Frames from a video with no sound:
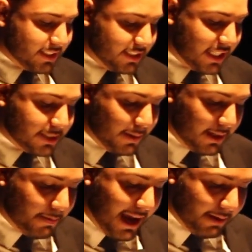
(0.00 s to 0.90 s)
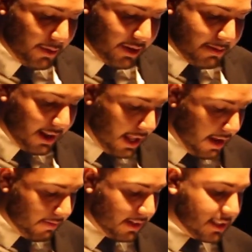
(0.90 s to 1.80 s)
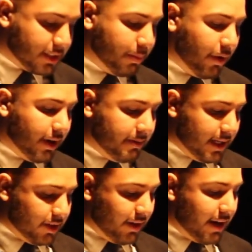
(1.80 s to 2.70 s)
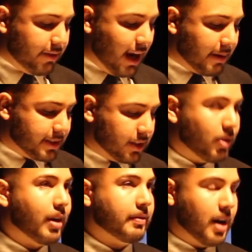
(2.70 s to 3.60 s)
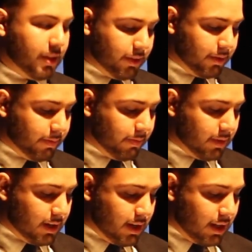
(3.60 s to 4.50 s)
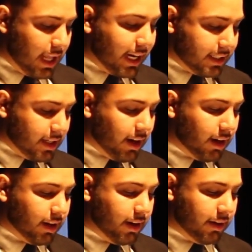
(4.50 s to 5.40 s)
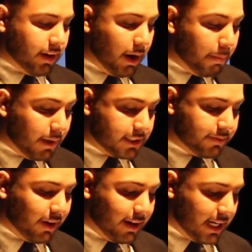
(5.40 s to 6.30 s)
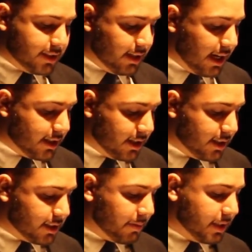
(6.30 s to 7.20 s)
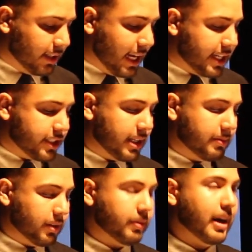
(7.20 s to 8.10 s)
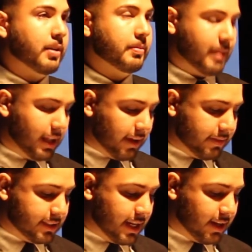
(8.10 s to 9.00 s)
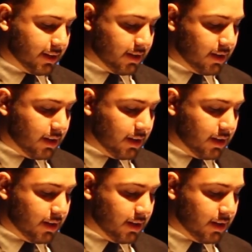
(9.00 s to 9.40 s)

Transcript: She has been the backbone in my life and has supported me through every obstacle I've gone through. Like I said earlier, her push for our education is something that has shaped the route my life has taken.